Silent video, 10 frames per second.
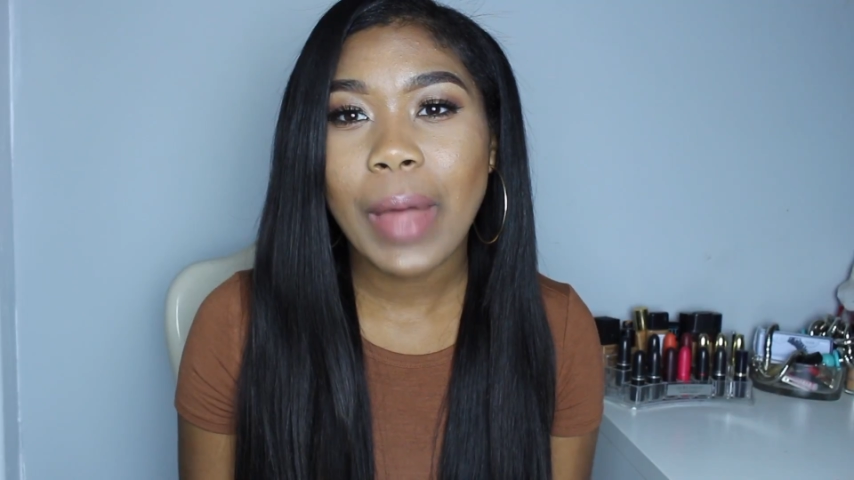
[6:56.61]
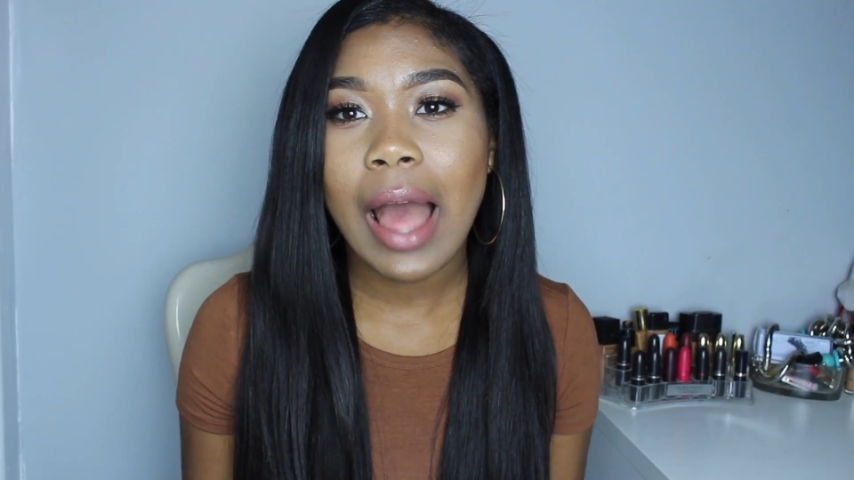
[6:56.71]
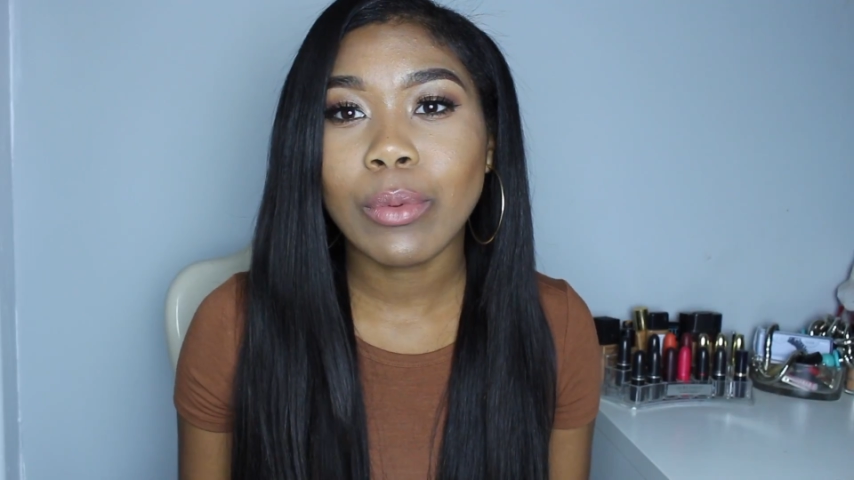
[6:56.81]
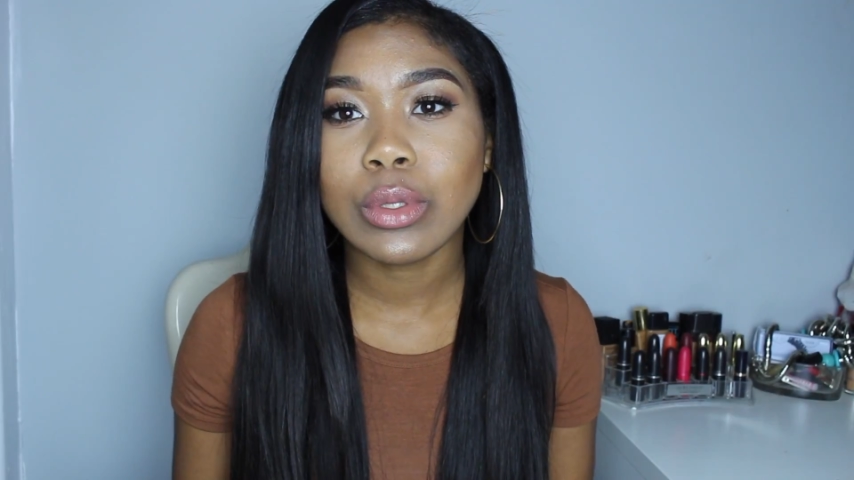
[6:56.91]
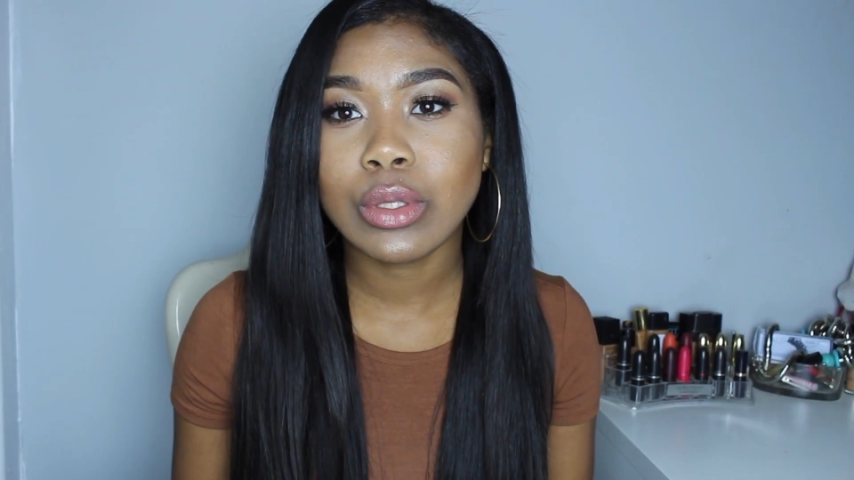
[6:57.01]

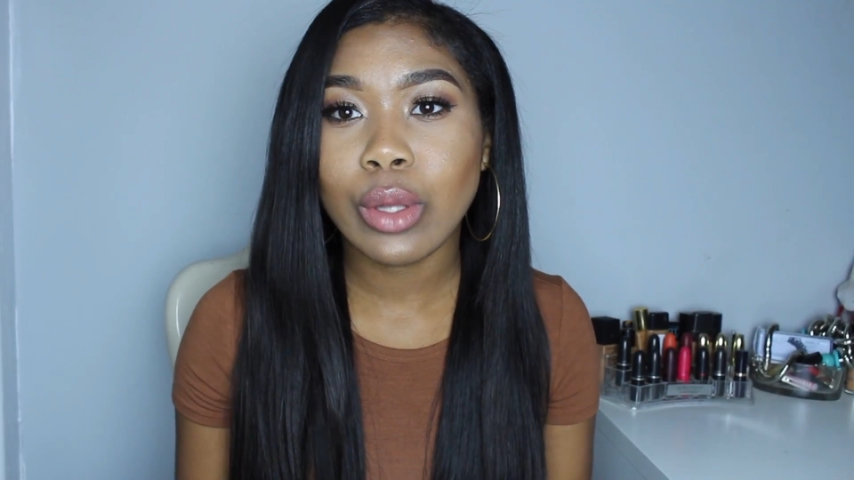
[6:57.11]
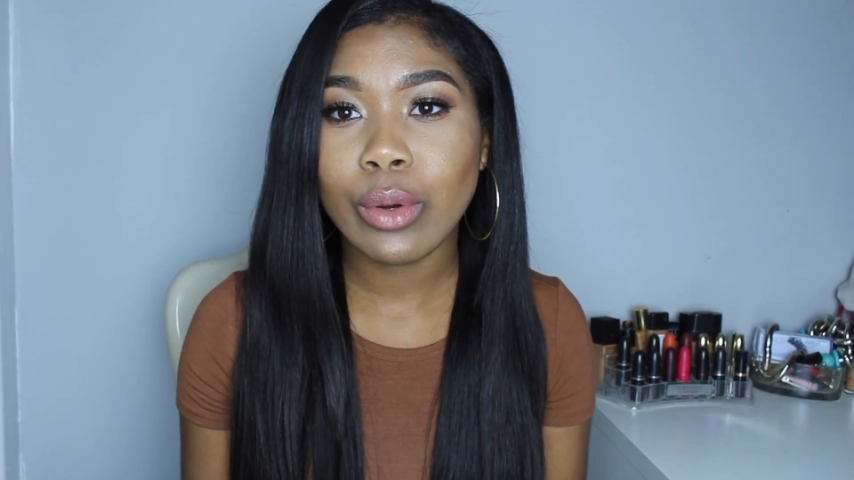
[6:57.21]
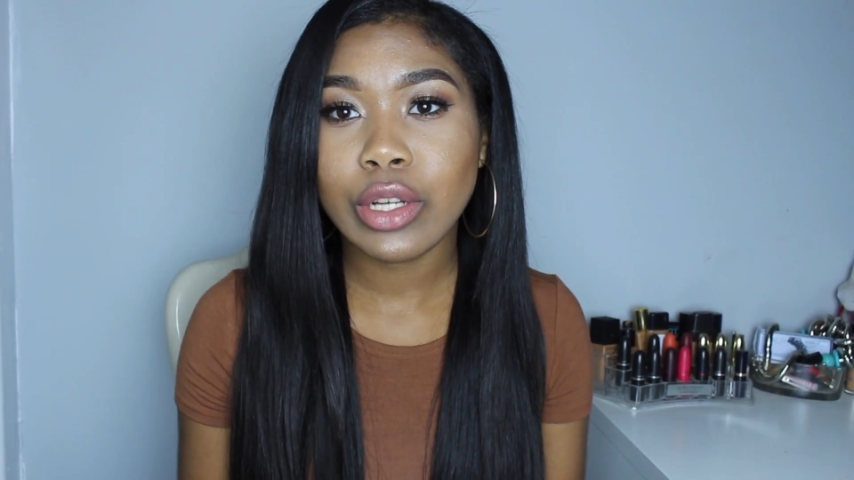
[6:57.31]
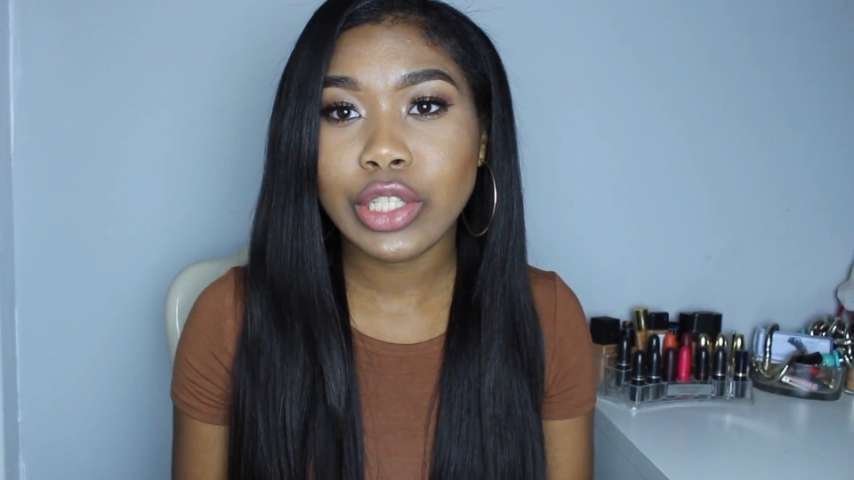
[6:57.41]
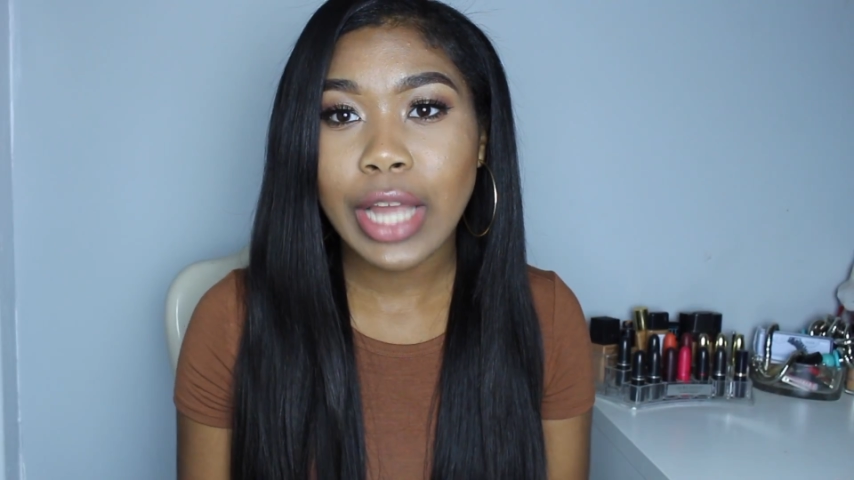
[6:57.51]
I was so
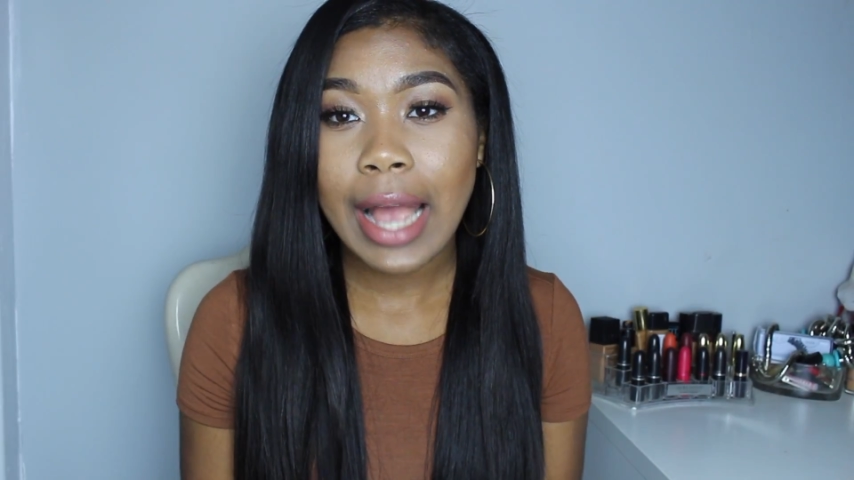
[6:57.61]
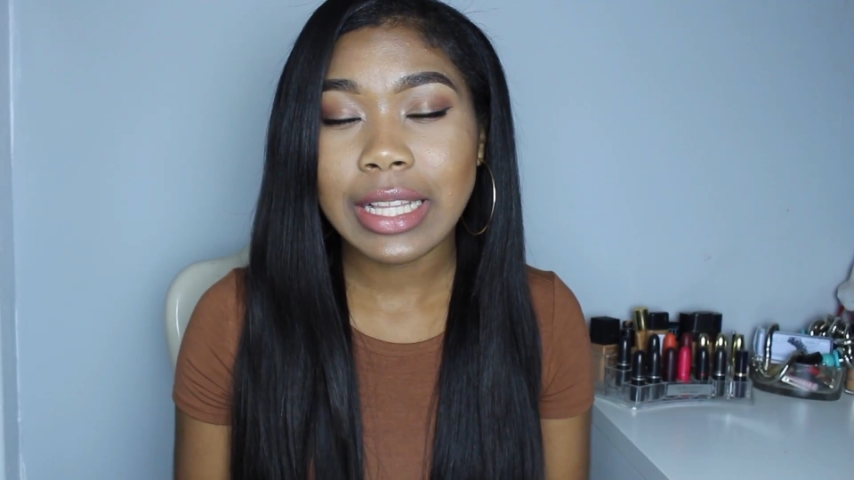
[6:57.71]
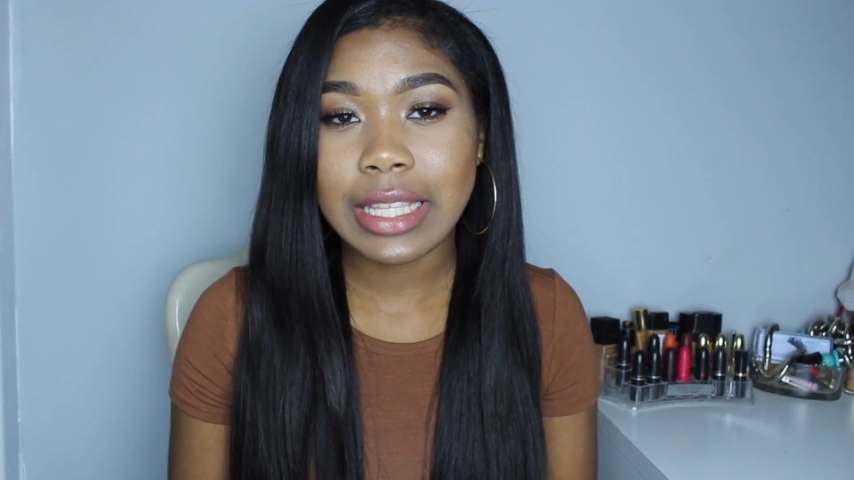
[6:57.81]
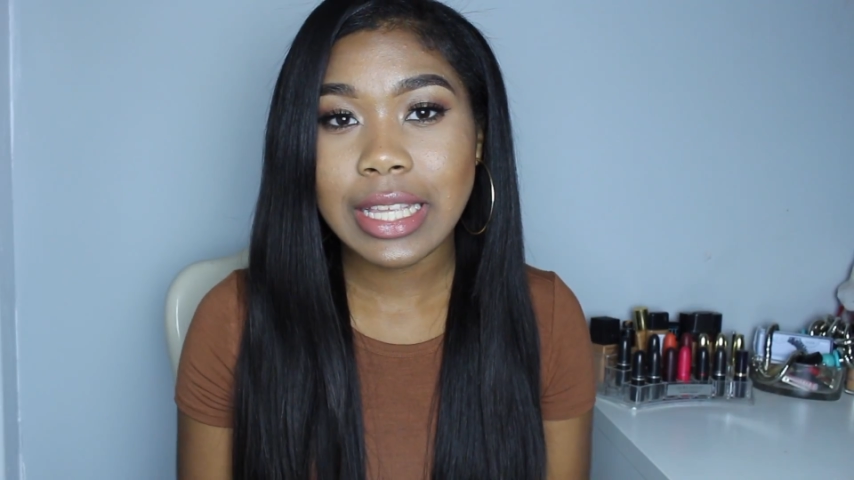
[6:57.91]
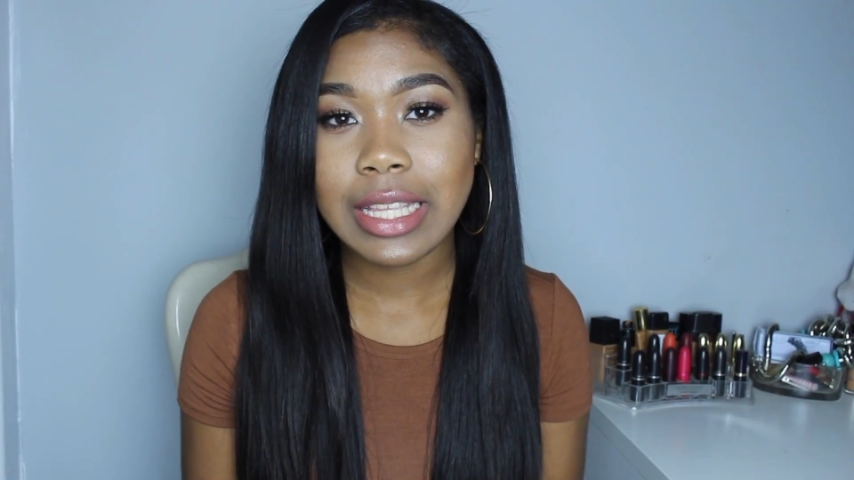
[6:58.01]

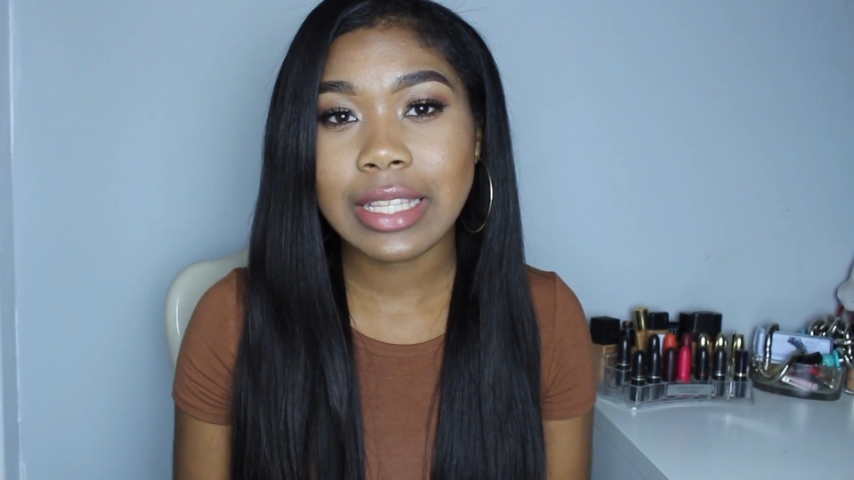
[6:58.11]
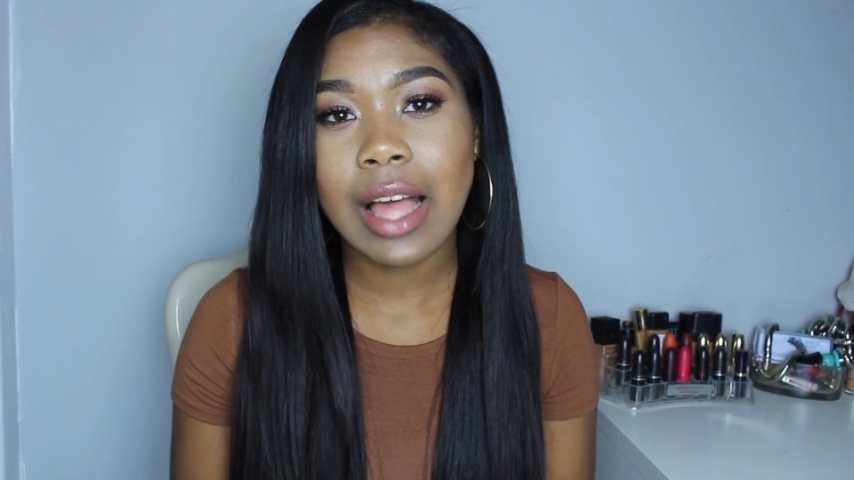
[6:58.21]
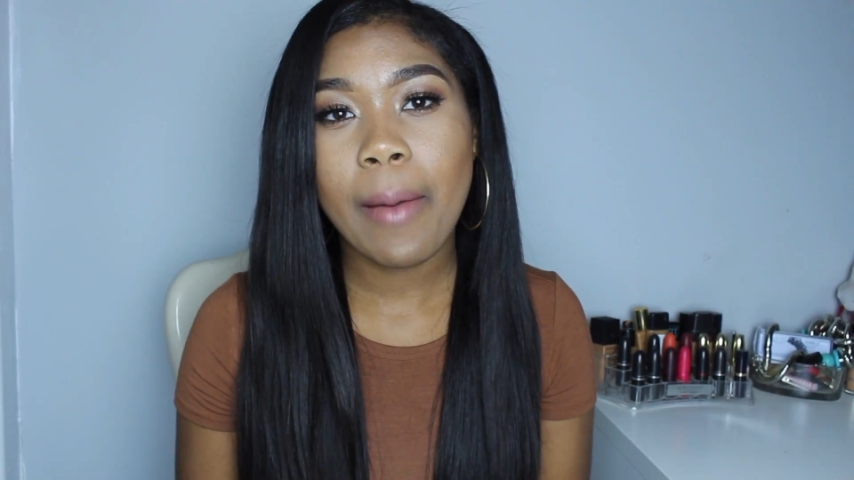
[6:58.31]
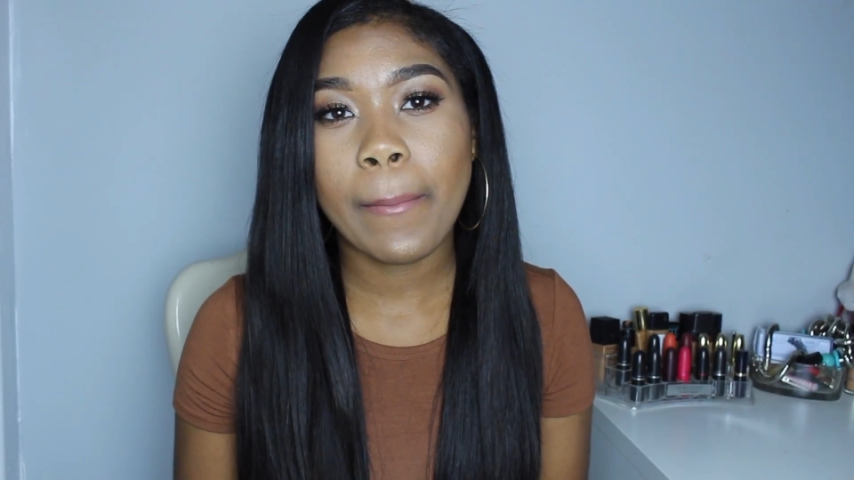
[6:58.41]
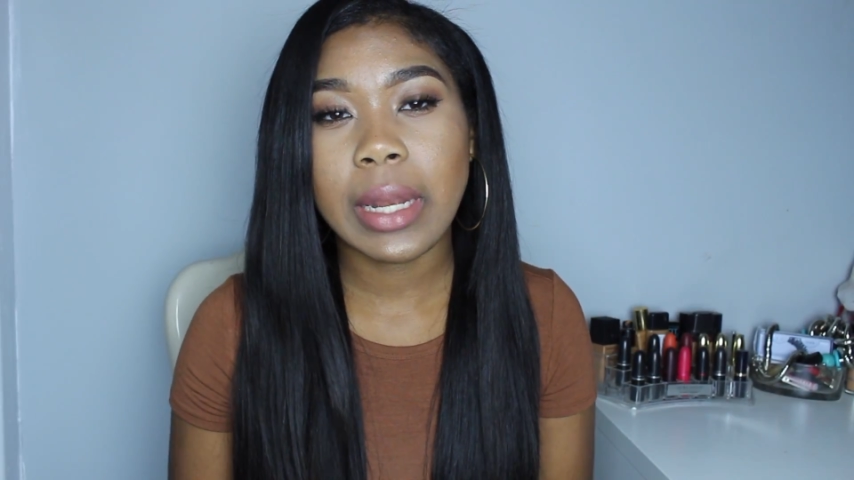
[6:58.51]
attracted to this
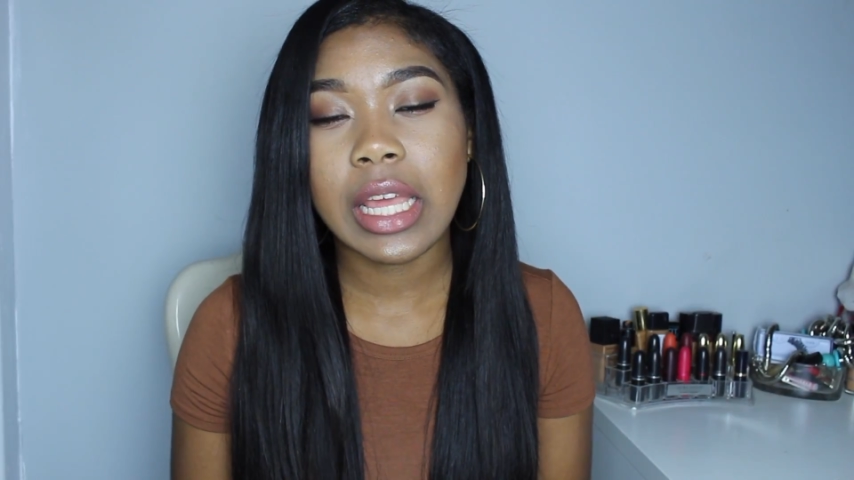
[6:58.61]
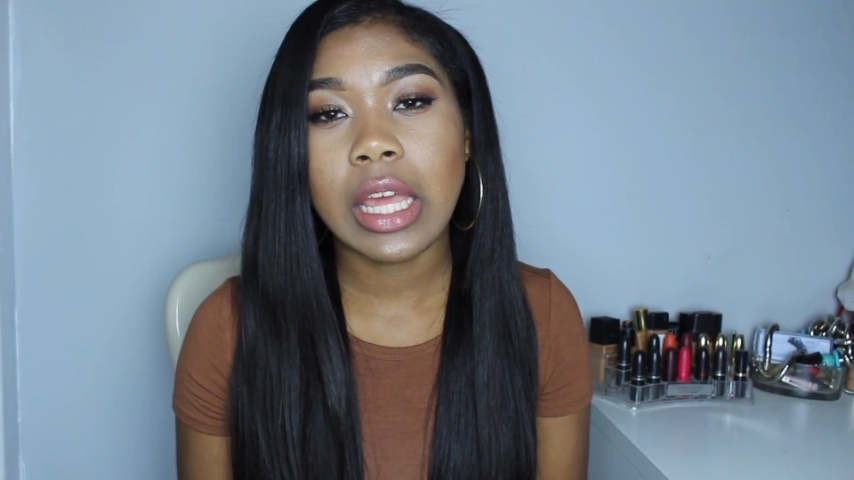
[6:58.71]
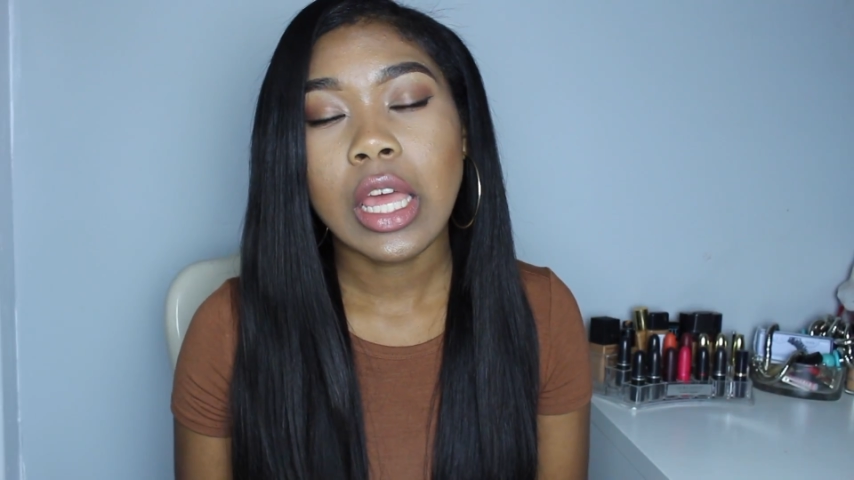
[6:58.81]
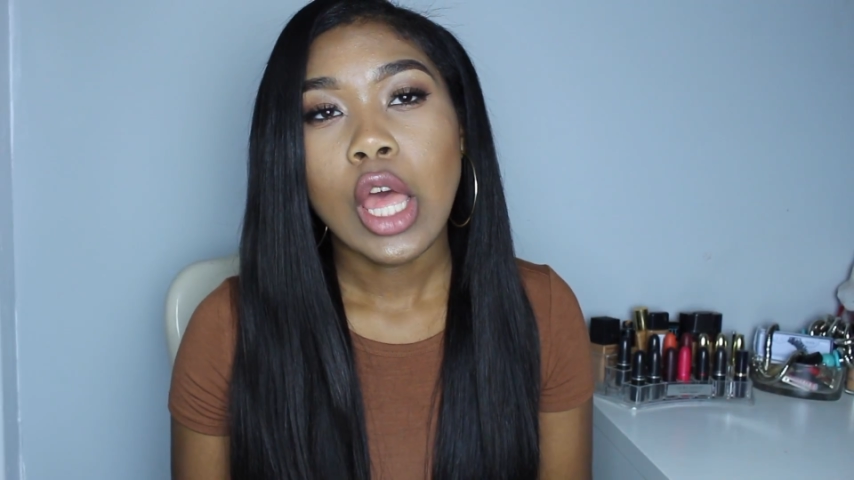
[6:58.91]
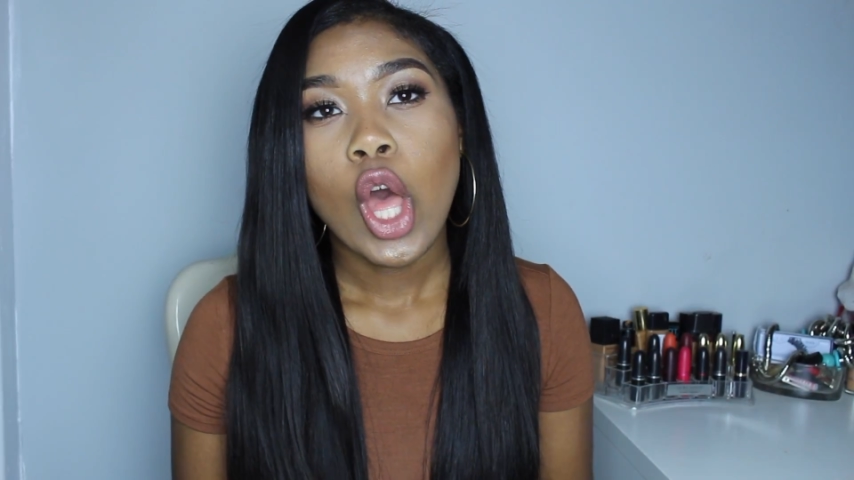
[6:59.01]
company